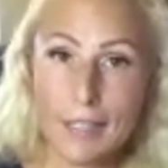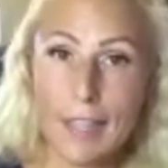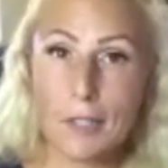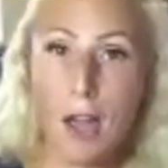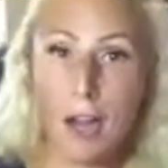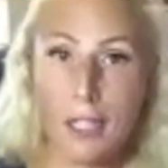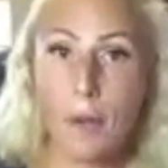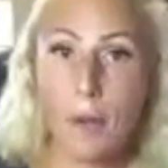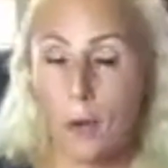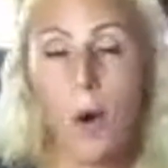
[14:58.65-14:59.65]
that talked
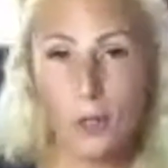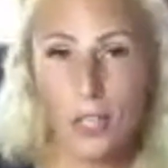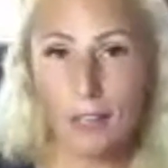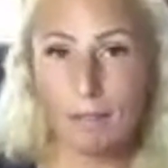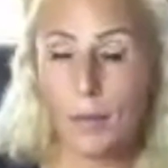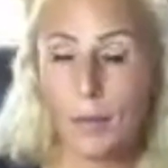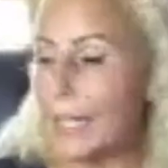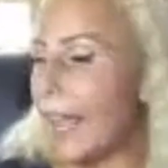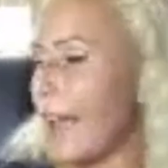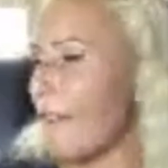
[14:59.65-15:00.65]
about coaching. We didn't
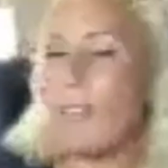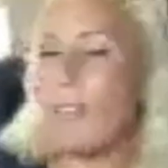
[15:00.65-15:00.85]
have all the